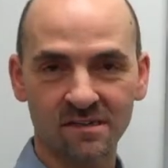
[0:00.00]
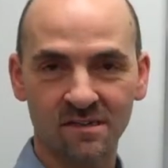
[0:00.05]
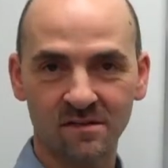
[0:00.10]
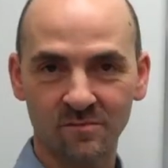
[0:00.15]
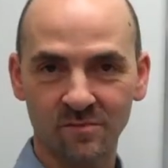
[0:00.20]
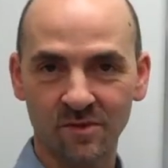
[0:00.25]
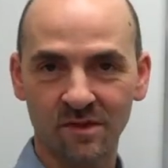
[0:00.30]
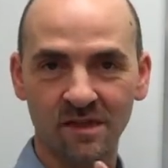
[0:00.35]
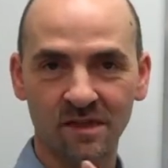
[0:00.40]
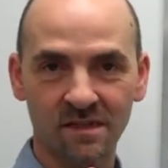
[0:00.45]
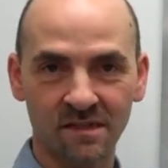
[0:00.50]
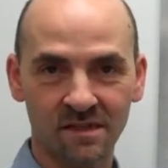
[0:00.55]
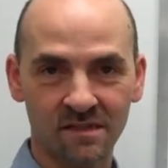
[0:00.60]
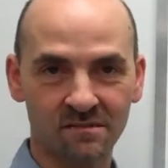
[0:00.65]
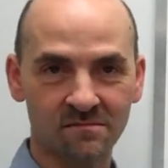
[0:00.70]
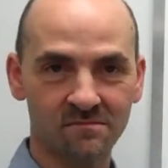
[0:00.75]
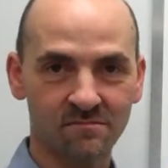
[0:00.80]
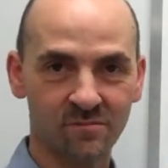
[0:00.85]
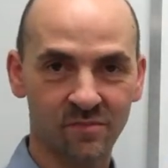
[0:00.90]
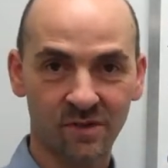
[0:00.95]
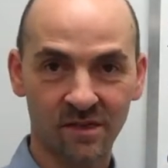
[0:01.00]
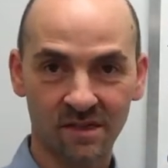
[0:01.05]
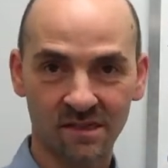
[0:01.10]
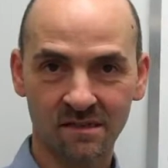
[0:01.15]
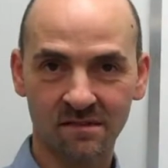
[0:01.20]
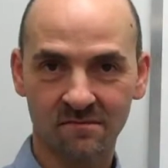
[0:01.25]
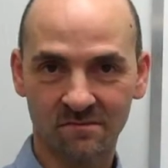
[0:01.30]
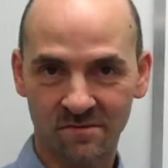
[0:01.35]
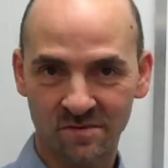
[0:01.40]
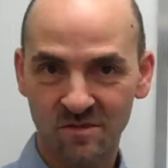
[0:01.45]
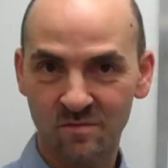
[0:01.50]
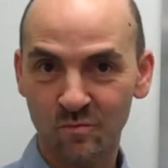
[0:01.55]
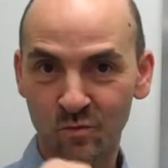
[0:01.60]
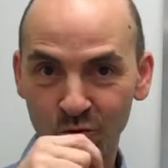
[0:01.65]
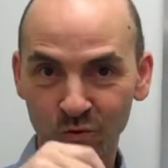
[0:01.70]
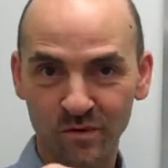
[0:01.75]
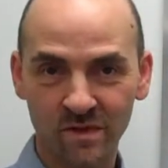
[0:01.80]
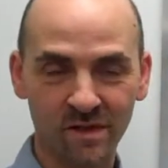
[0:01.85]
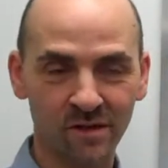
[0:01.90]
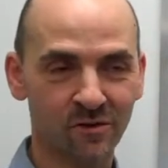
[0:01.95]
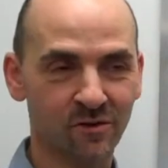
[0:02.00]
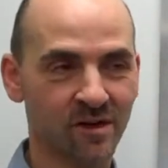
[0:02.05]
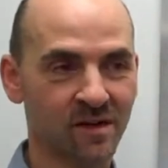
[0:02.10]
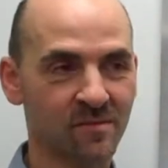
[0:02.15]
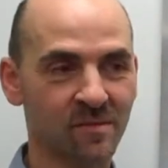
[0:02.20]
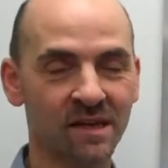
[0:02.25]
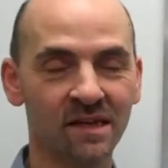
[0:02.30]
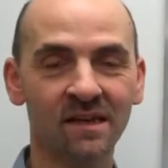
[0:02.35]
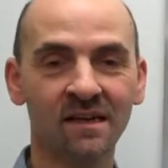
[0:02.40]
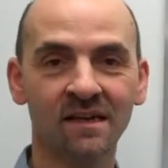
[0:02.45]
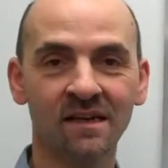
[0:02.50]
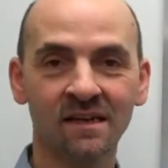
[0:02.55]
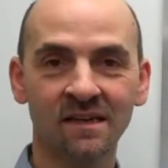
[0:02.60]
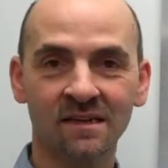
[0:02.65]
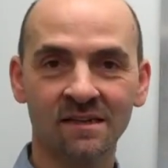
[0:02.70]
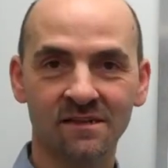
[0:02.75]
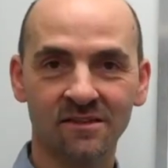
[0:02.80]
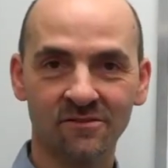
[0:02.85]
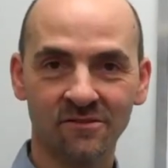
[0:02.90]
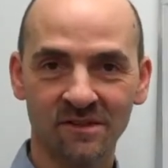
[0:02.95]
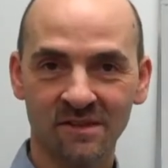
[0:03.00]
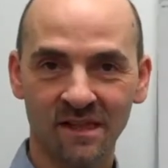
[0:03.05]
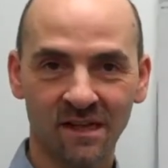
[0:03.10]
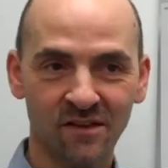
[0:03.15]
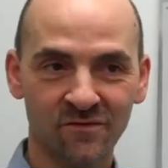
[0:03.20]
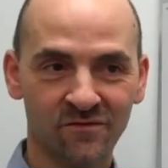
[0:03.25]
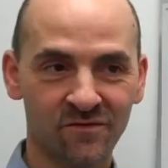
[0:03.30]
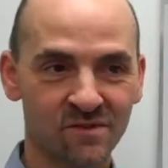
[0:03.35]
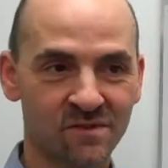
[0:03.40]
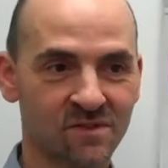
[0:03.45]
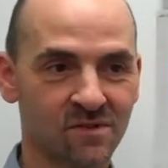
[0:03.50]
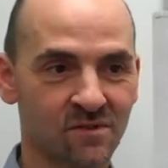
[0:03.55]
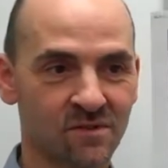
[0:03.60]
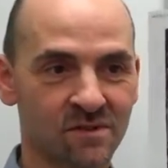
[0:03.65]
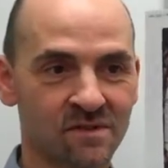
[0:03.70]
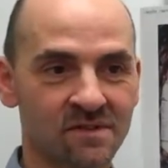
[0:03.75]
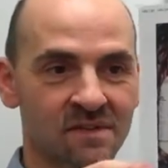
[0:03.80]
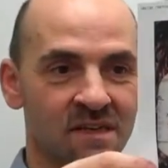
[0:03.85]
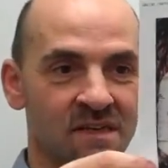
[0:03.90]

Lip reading: They're pretty smooth and creamy. They're in the health food stores.